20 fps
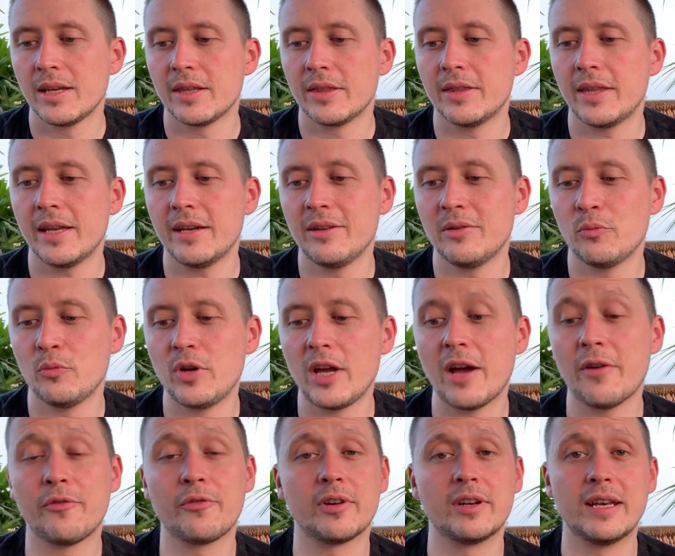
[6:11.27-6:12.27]
Then we
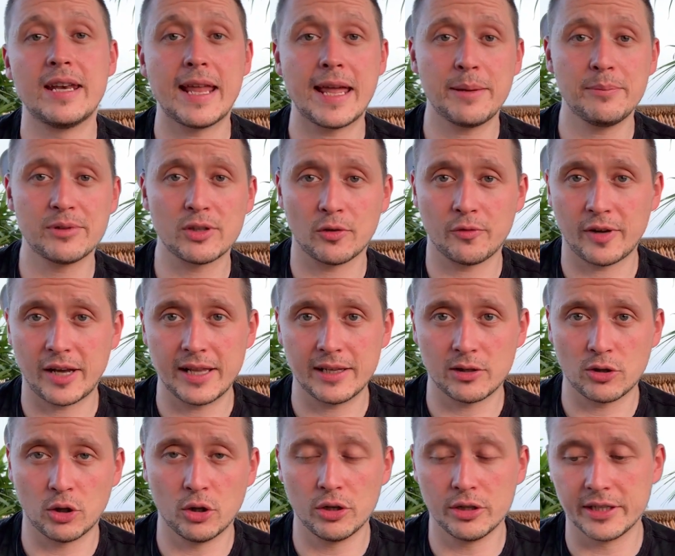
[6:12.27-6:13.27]
have names of
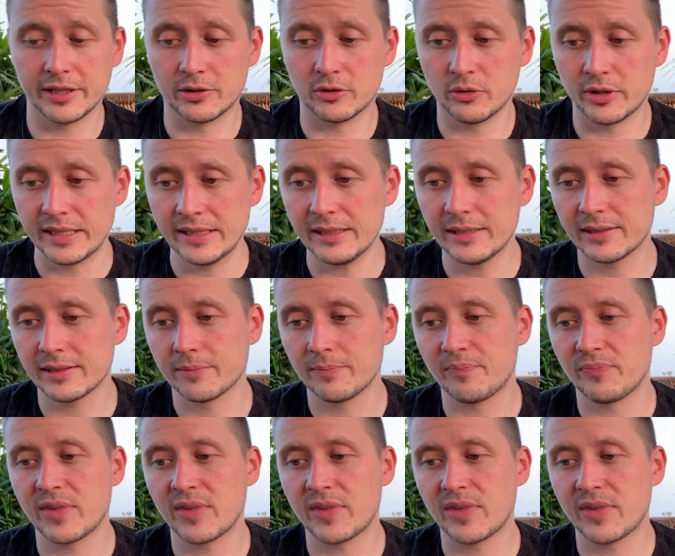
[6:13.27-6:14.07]
alcoholic drinks.